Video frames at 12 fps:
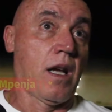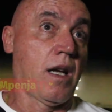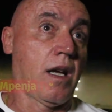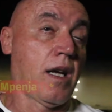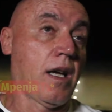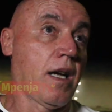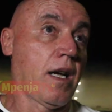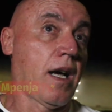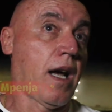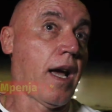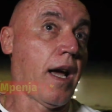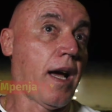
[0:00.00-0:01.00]

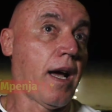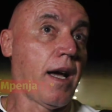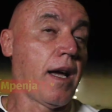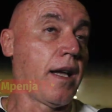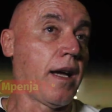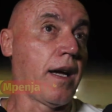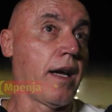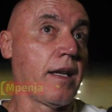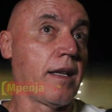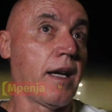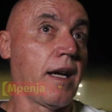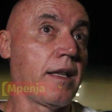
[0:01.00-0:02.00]

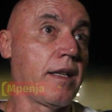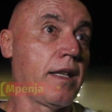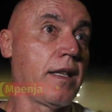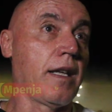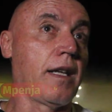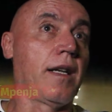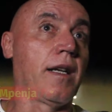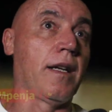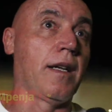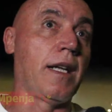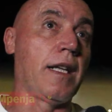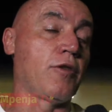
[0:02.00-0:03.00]
I
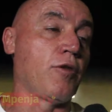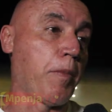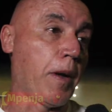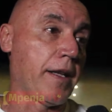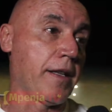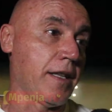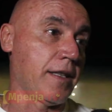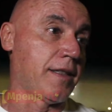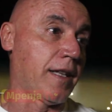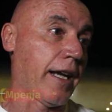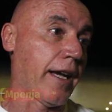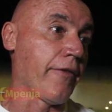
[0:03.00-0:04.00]
didn't need to play these
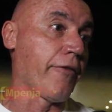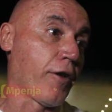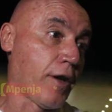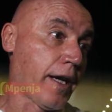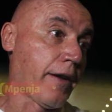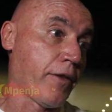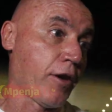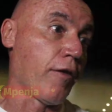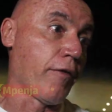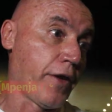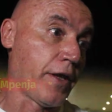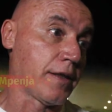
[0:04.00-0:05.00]
3 games for have
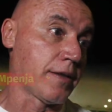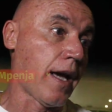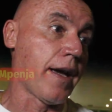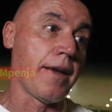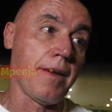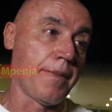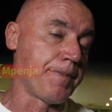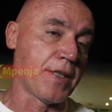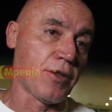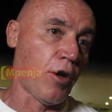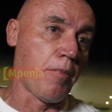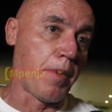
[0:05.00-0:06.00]
confidence. I am
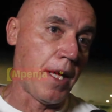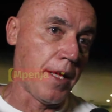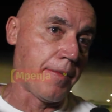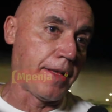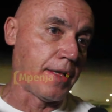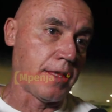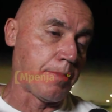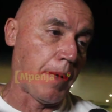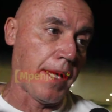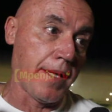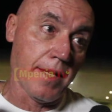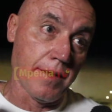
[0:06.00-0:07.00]
strong believer in this
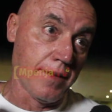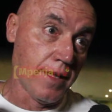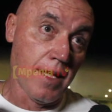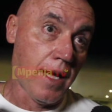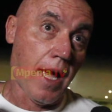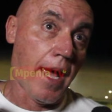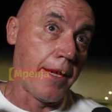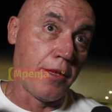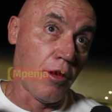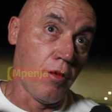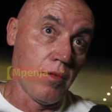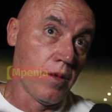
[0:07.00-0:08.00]
player. I
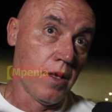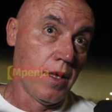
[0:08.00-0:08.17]
know